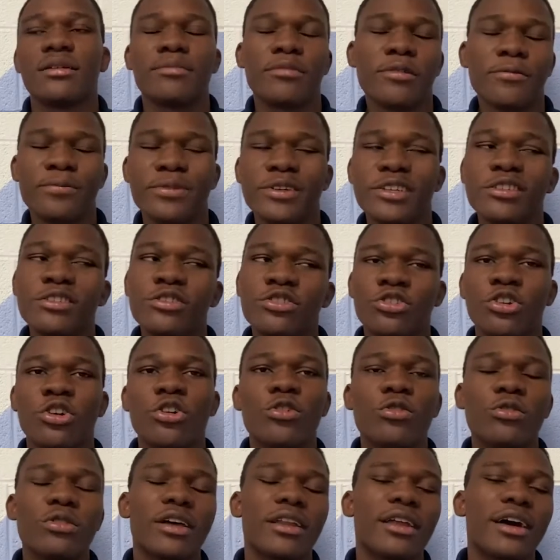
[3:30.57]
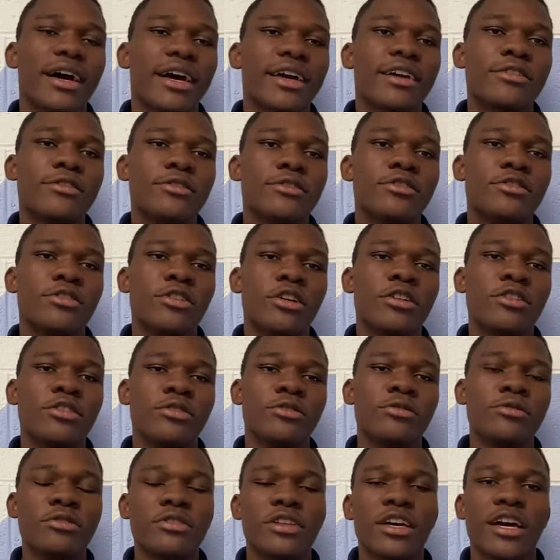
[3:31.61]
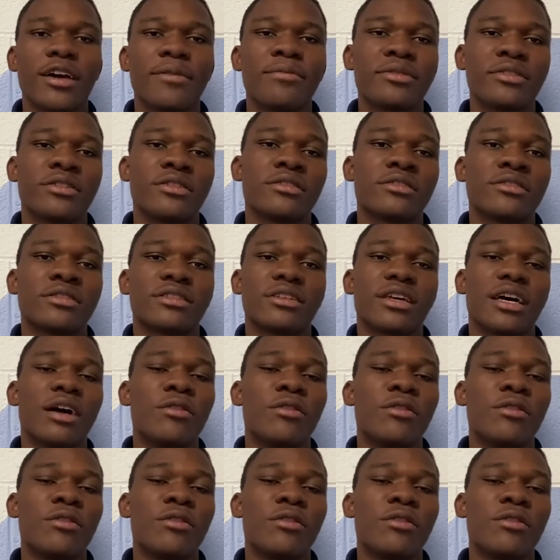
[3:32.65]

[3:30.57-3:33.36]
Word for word: but being told that I could not do that because